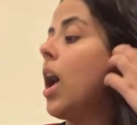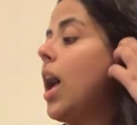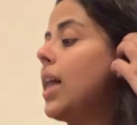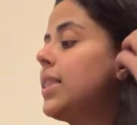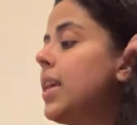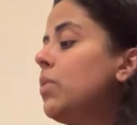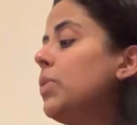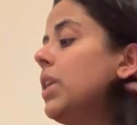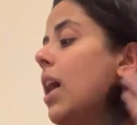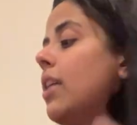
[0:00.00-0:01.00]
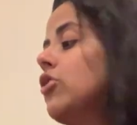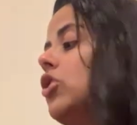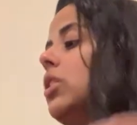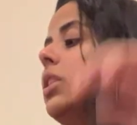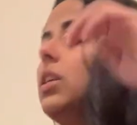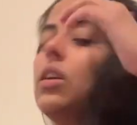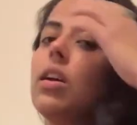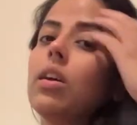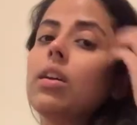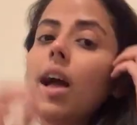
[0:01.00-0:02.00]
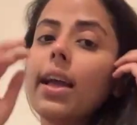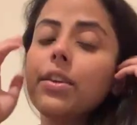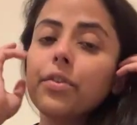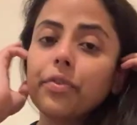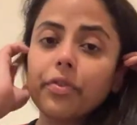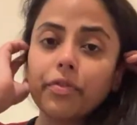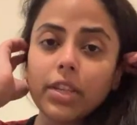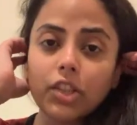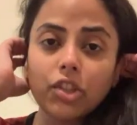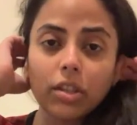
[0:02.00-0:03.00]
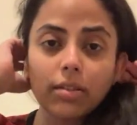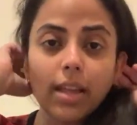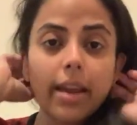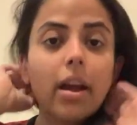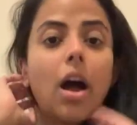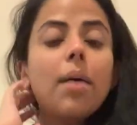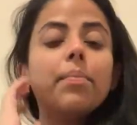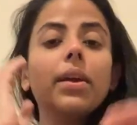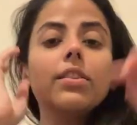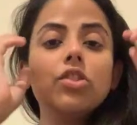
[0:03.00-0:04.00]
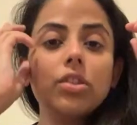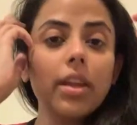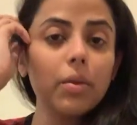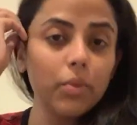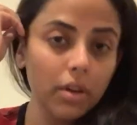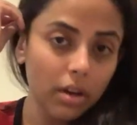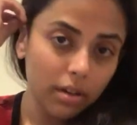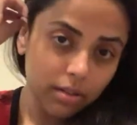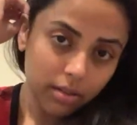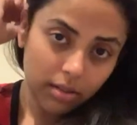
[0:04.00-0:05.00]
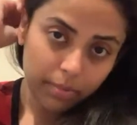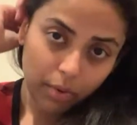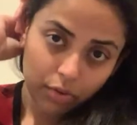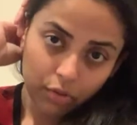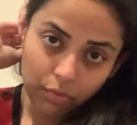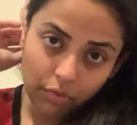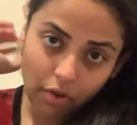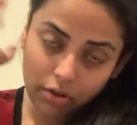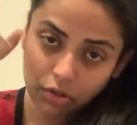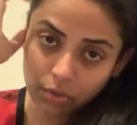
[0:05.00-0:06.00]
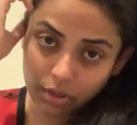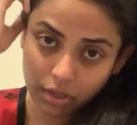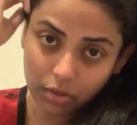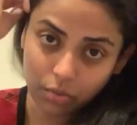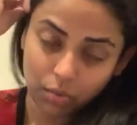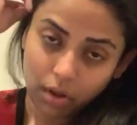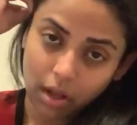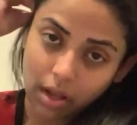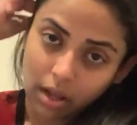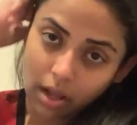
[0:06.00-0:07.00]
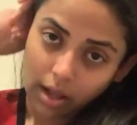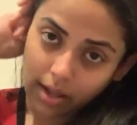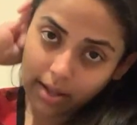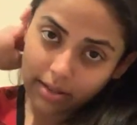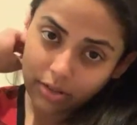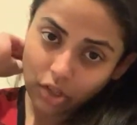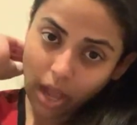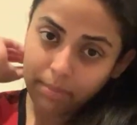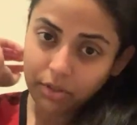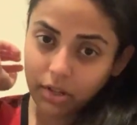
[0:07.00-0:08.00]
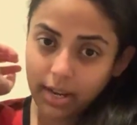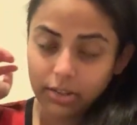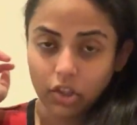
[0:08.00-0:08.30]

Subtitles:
And then we actually kind of finished that up, and today we're supposed to move on to a new chapter and